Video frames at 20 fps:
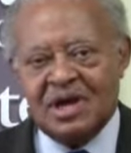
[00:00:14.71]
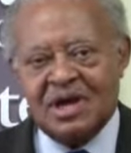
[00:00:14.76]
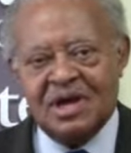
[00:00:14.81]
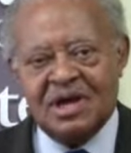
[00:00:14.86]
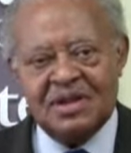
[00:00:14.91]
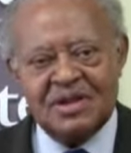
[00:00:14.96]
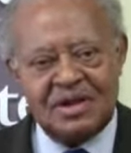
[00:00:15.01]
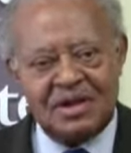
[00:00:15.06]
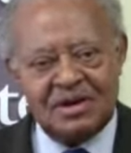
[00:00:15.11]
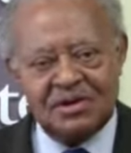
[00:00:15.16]

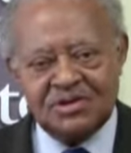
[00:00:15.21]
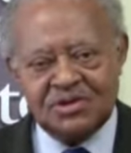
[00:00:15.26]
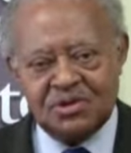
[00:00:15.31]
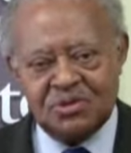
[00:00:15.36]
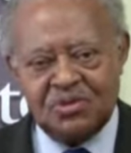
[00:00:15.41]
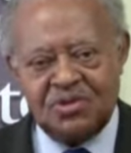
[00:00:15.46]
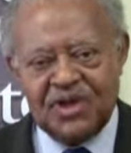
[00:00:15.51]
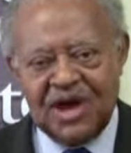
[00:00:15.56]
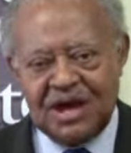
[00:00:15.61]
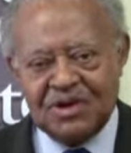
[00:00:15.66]
in the year
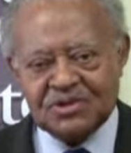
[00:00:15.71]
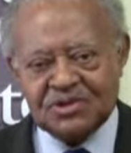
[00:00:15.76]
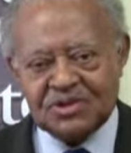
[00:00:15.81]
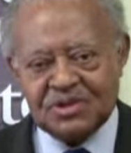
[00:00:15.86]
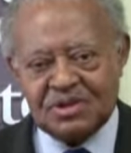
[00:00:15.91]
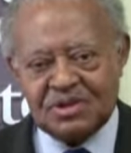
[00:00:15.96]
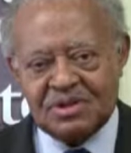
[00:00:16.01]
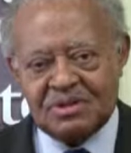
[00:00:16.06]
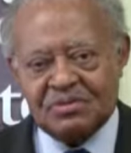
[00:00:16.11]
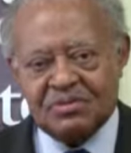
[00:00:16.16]
two
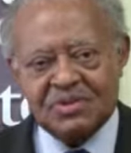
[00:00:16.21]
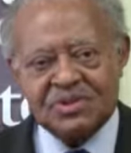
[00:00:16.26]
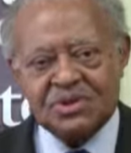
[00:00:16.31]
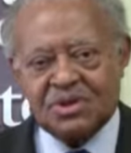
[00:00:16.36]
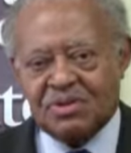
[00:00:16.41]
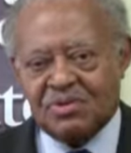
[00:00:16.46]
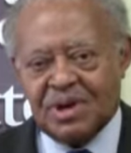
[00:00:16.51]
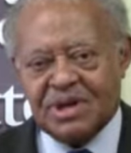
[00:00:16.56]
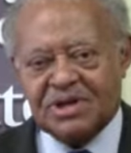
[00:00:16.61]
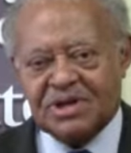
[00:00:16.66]
thousand. It was
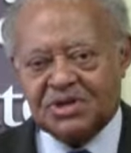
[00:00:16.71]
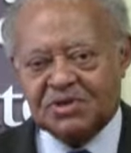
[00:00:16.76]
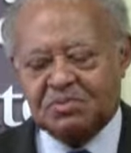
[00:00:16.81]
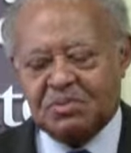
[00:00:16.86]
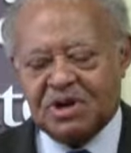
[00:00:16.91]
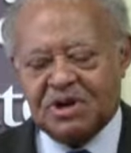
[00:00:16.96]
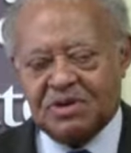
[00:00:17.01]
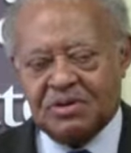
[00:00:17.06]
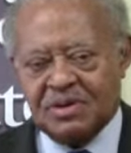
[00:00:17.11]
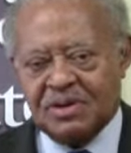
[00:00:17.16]
a great
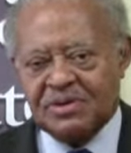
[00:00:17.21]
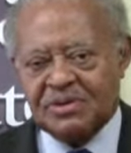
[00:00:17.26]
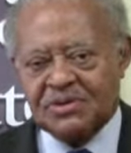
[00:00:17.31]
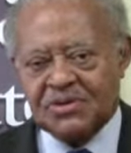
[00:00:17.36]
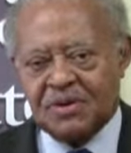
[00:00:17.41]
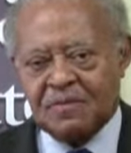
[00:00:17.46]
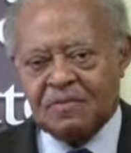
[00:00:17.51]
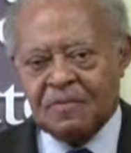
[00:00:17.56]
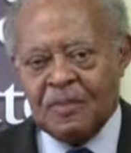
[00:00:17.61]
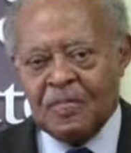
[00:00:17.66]

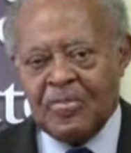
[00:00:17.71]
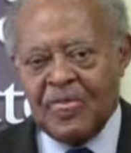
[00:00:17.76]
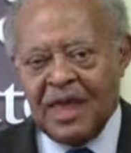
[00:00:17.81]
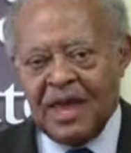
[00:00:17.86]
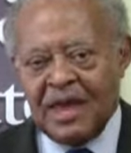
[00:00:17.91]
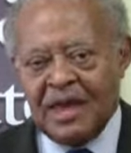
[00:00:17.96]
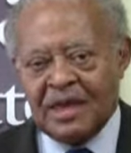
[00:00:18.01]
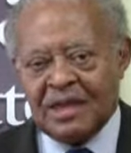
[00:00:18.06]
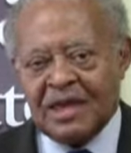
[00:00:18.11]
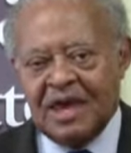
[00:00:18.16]
experience.
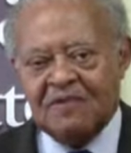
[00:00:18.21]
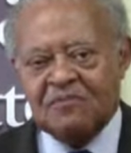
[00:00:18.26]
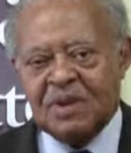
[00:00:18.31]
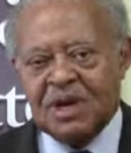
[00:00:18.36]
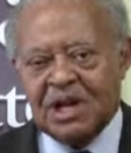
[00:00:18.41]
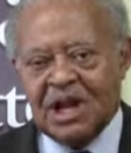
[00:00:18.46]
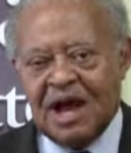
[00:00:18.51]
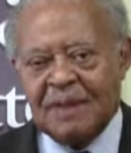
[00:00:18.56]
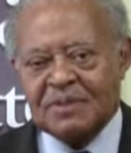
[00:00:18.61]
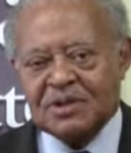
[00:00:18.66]
It gave
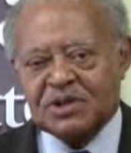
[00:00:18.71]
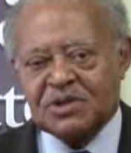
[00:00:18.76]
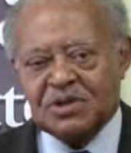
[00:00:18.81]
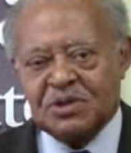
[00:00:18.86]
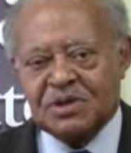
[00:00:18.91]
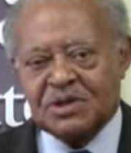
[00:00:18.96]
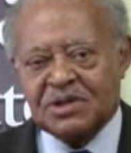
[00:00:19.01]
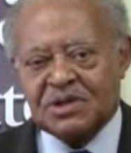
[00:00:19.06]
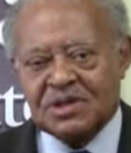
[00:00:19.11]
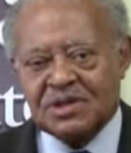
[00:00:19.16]
me an
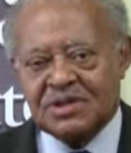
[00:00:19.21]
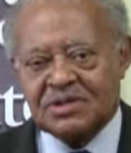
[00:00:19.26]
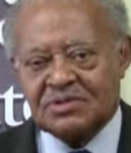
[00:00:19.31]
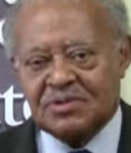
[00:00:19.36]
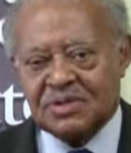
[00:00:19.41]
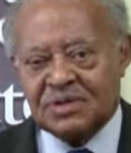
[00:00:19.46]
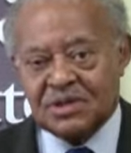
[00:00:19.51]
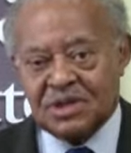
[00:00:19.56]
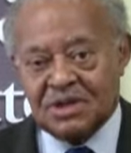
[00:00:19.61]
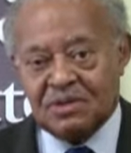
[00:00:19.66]
opportunity
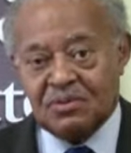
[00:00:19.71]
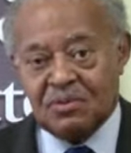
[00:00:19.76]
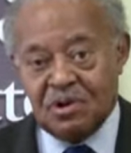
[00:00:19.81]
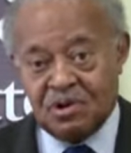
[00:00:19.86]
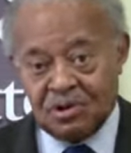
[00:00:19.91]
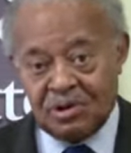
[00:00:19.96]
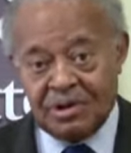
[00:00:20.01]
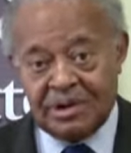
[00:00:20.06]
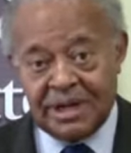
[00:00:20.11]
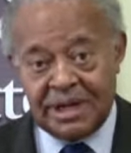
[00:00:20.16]
to attend
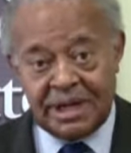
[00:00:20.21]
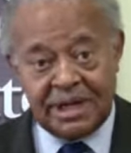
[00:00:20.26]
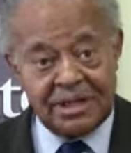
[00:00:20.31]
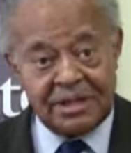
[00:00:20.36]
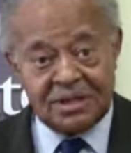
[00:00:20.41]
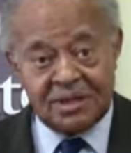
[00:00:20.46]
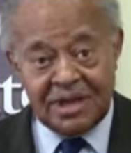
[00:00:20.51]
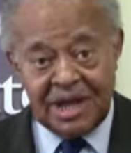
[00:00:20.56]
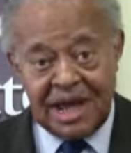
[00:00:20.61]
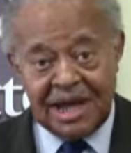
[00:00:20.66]
Rotary
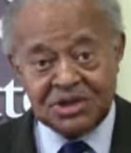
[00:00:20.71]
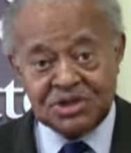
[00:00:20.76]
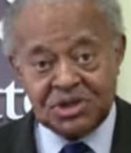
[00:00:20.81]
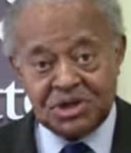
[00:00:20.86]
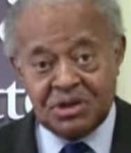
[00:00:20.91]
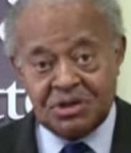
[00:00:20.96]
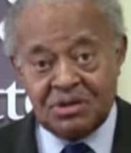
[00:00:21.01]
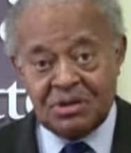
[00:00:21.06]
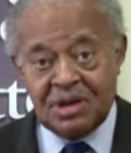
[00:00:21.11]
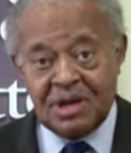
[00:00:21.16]

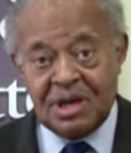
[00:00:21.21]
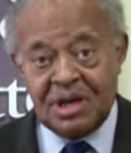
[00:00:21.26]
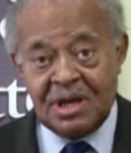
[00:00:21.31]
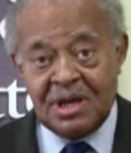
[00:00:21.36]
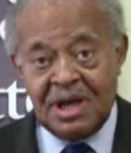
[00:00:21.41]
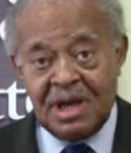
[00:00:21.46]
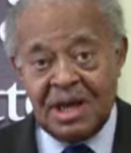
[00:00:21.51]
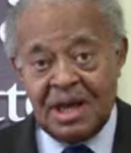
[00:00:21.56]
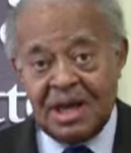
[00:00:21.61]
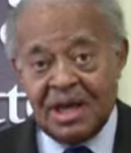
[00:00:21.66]
International
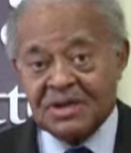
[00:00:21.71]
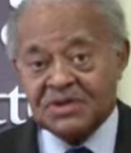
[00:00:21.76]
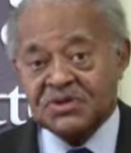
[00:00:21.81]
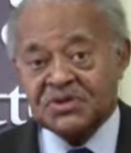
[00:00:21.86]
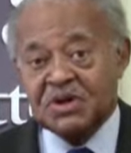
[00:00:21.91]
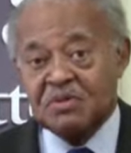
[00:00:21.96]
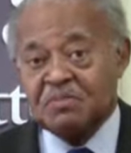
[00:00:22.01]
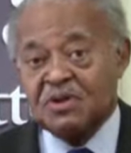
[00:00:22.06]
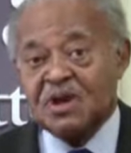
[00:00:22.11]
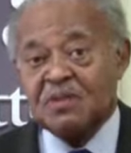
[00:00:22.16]
and
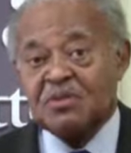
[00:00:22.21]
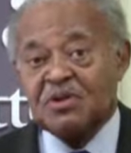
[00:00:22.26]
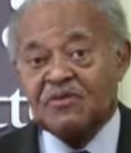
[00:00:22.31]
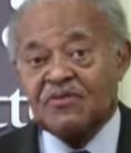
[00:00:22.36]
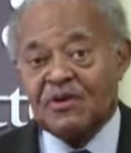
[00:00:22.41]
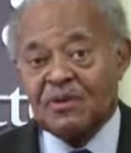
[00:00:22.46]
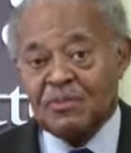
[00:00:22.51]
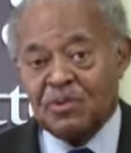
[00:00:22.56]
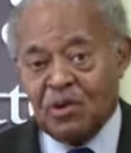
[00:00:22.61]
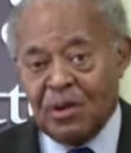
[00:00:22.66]
see
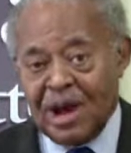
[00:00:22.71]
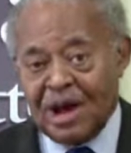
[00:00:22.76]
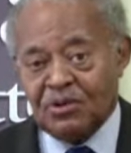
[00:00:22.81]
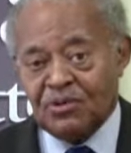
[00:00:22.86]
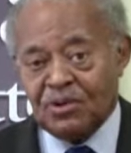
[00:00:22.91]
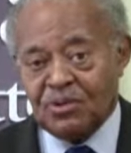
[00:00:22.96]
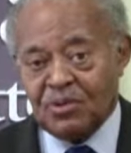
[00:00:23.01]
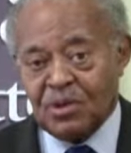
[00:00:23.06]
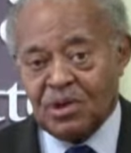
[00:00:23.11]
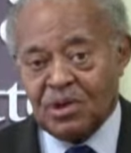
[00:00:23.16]
people from
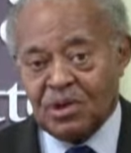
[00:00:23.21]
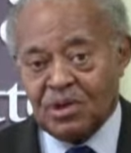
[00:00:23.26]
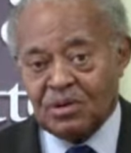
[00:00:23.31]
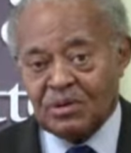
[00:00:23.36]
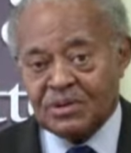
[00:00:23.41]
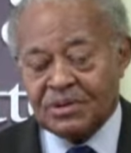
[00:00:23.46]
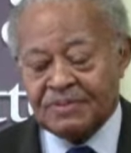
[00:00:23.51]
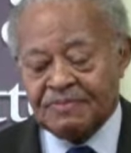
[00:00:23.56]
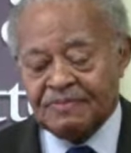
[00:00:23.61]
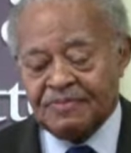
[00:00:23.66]
around the
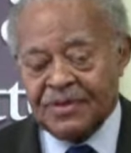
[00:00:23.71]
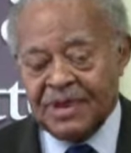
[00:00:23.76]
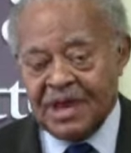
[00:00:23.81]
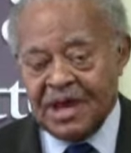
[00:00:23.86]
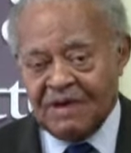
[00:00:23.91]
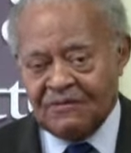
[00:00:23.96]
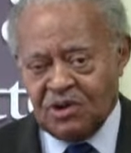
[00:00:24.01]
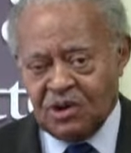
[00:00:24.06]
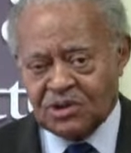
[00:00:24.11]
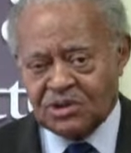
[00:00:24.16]
world.
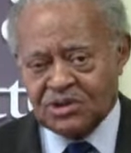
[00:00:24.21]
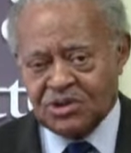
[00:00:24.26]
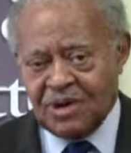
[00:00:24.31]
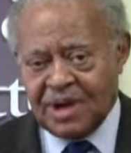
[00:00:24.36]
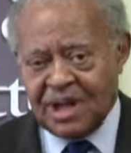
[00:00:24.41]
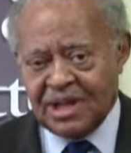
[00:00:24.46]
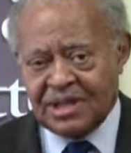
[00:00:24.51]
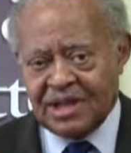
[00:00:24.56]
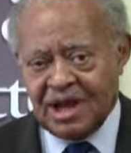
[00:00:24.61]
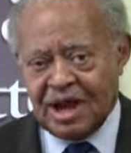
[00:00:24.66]
I've also
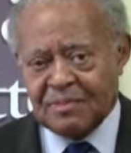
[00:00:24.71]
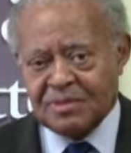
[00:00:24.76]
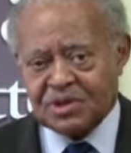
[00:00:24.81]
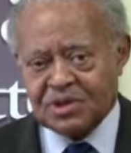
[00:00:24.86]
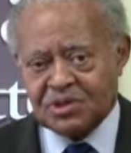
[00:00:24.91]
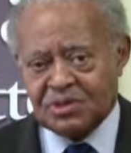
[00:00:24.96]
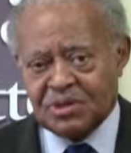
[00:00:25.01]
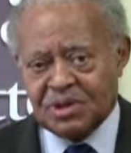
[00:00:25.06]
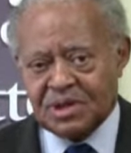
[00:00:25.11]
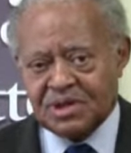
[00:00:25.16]
had the
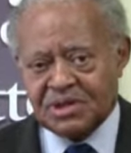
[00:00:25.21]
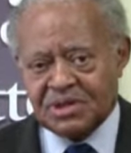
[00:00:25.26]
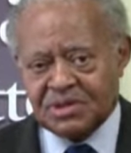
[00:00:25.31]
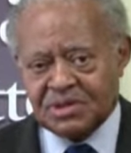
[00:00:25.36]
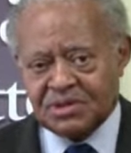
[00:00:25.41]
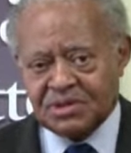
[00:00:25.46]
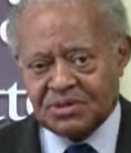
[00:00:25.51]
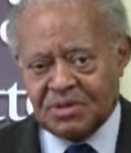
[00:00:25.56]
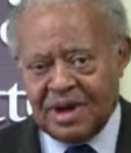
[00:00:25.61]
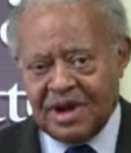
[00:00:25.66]
opportunity
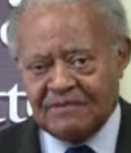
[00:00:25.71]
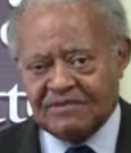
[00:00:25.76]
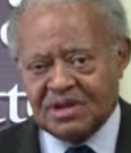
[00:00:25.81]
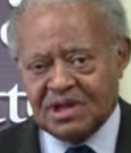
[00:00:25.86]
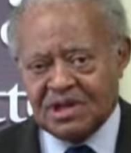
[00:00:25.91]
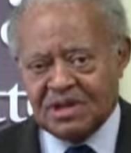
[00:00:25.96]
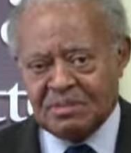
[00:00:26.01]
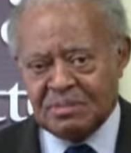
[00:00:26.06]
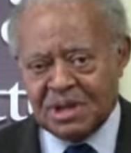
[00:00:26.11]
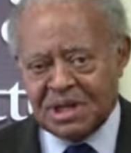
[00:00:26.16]
to
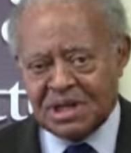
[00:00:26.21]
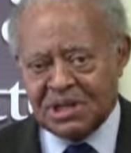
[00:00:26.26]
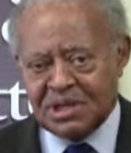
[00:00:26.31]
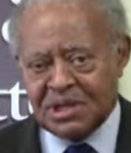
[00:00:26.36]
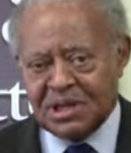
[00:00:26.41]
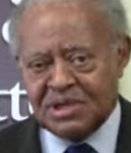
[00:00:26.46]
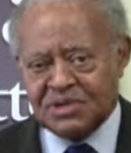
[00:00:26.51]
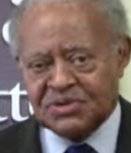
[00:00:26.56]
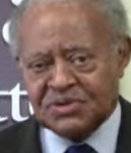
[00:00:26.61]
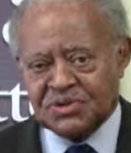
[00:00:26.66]
travel in the Middle
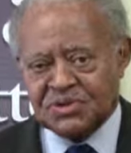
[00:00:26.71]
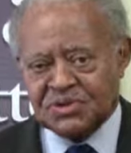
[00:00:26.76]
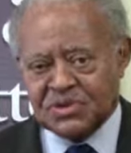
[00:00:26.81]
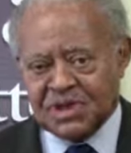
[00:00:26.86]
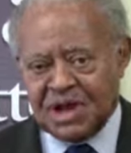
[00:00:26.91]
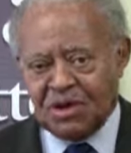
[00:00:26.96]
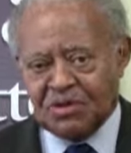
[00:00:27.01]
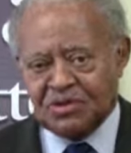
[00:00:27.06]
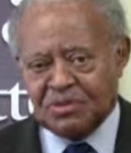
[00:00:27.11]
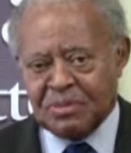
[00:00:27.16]
East and
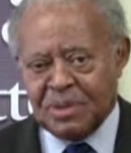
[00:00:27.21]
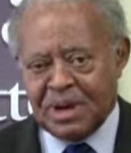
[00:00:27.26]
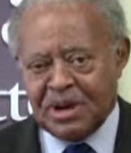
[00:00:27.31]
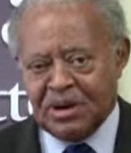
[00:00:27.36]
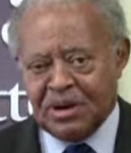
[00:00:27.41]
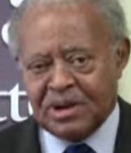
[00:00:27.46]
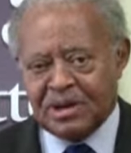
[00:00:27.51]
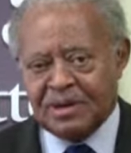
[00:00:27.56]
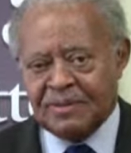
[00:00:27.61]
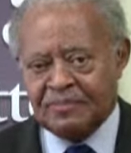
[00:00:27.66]
South
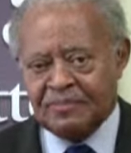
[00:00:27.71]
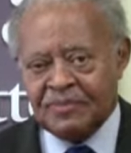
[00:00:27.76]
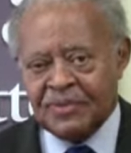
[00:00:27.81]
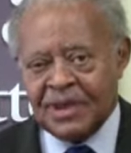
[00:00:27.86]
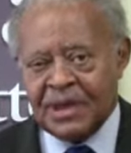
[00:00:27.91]
America,